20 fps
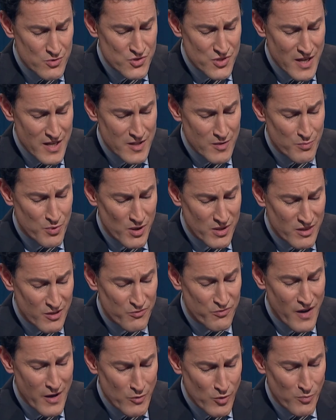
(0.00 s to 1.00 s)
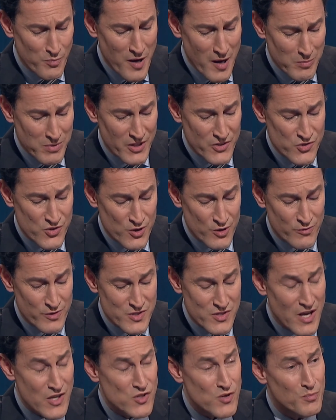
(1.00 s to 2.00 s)
say in the book, the federal public
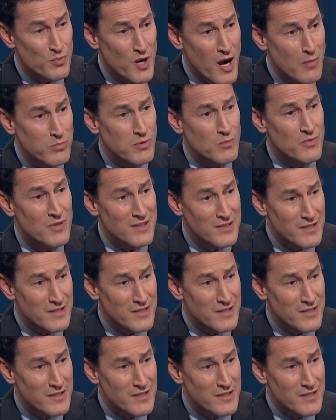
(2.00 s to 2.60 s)
service has a problem with